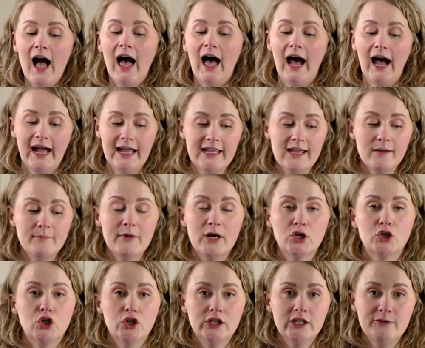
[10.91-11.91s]
I am a
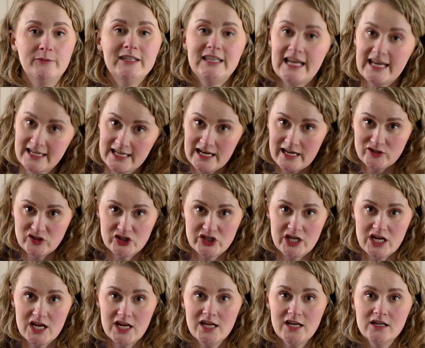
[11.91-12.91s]
girly with
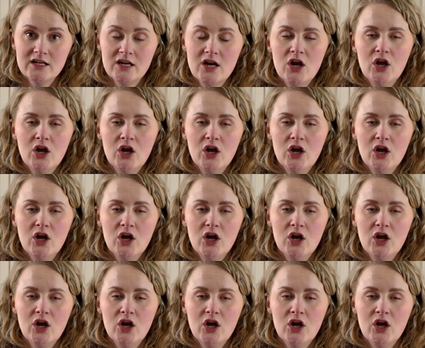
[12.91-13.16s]
ADHD